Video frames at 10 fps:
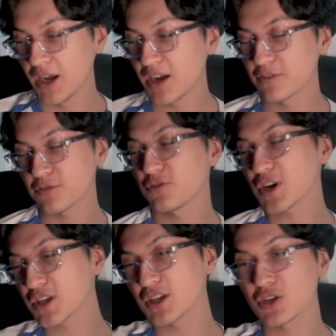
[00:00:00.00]
And
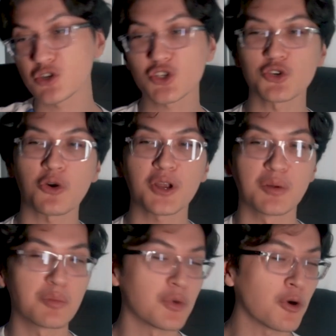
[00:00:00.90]
f***ing
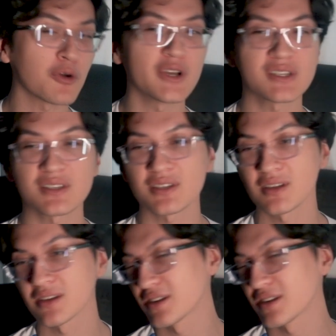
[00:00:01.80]
Jordan Morris.